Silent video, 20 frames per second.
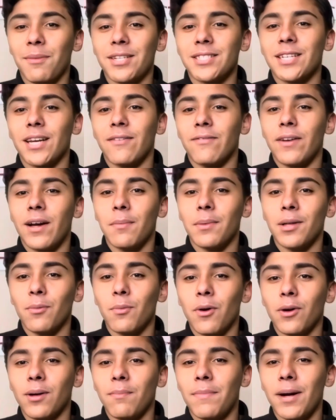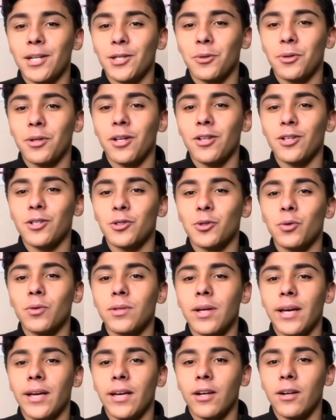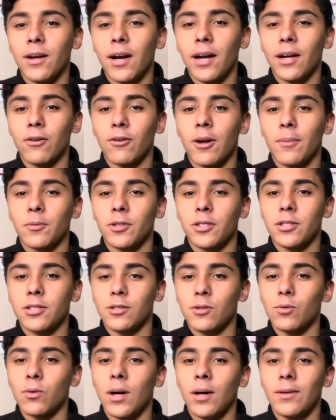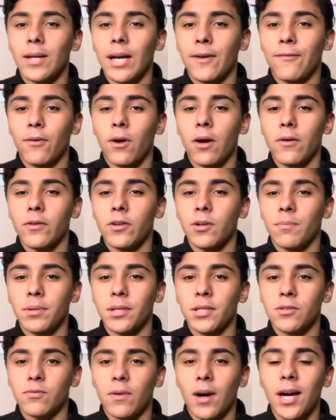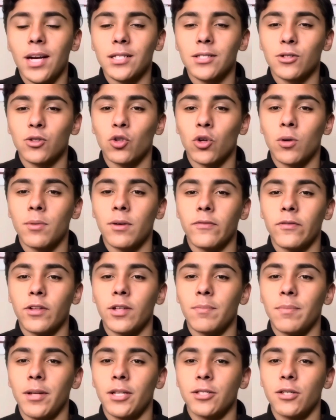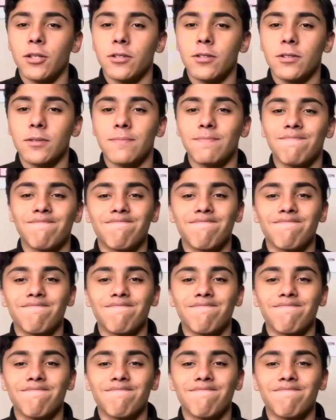Mustang family. Welcome back to another school day here at Horeb Christian School. I'd like for all of you to please rise and join me for the pledges.